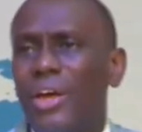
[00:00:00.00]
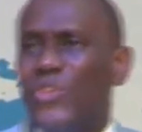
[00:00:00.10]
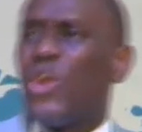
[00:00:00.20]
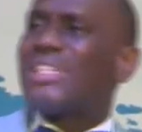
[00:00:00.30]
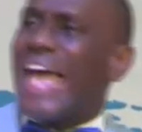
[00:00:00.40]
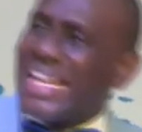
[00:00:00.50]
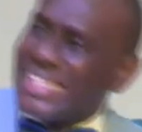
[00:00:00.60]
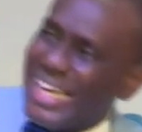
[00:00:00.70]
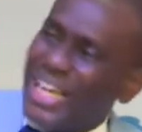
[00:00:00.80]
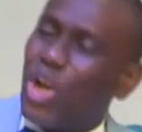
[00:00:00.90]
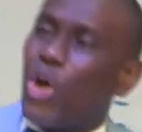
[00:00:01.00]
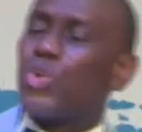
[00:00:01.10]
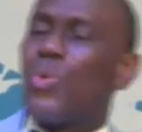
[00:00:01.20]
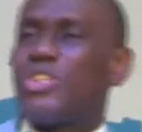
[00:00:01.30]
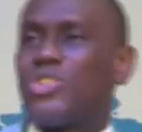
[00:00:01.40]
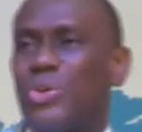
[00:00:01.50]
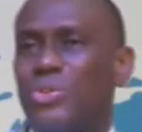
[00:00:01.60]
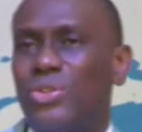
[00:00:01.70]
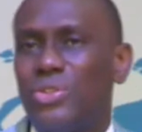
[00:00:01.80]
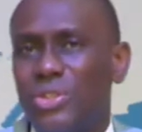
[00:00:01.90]
not asking God
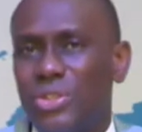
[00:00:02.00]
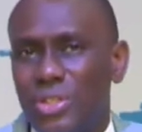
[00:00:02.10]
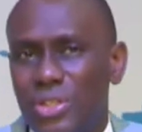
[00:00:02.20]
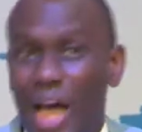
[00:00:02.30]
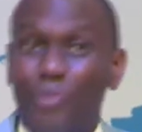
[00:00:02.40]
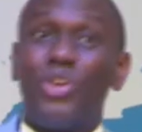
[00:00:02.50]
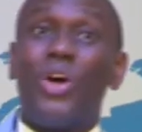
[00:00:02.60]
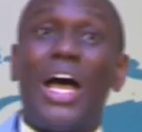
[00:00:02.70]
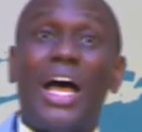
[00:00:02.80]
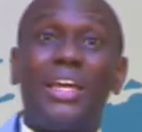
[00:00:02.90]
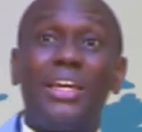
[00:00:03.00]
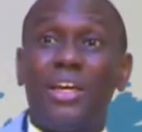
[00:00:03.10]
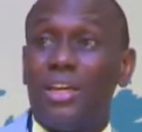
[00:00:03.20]
questions. Have you not heard?